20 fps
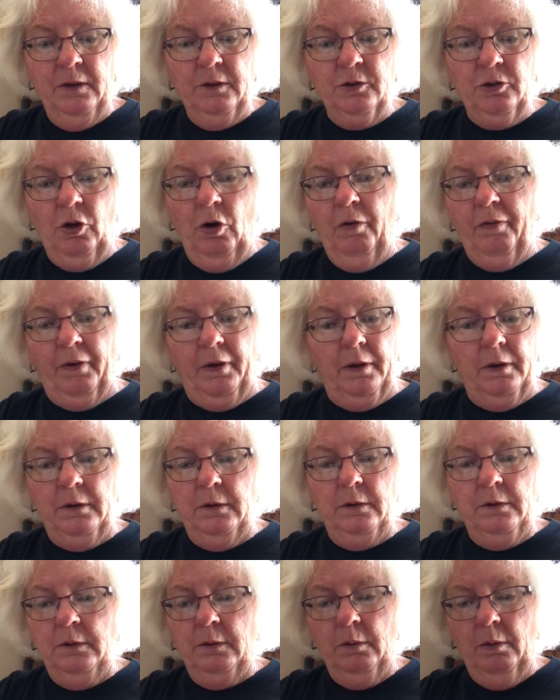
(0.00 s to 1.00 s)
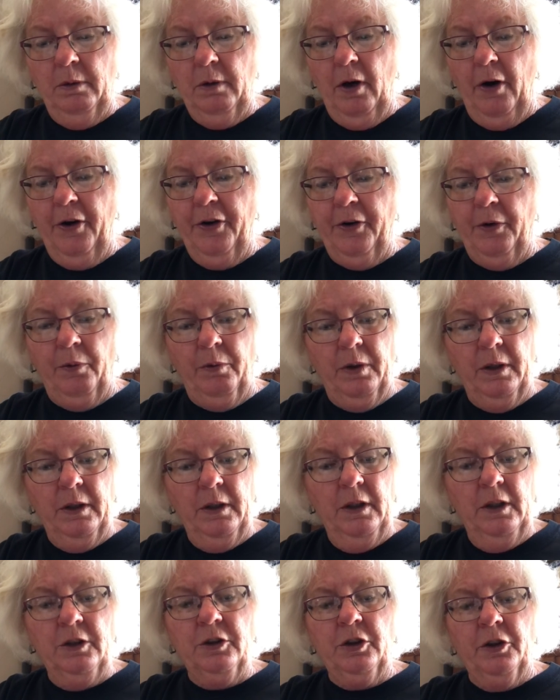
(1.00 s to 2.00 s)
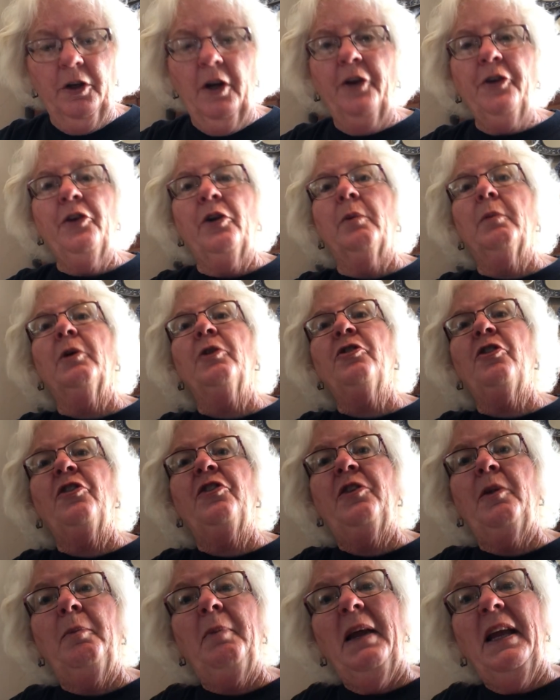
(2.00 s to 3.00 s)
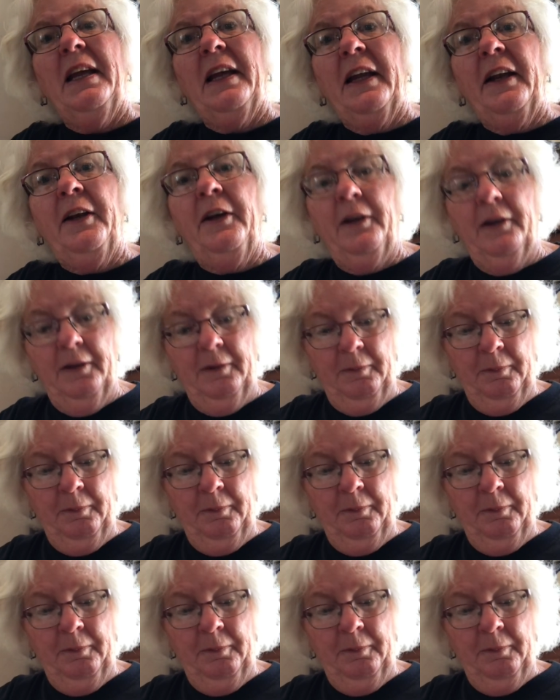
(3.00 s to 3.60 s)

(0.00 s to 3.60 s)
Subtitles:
Drover, where are you? Turn on your emergency beacon.